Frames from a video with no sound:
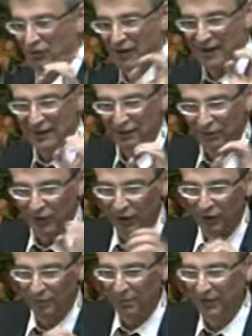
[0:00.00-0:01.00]
is trying to,
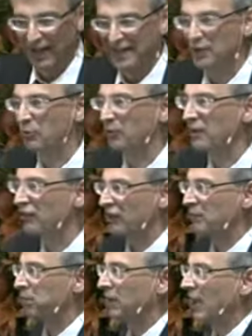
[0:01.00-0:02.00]
apply greasy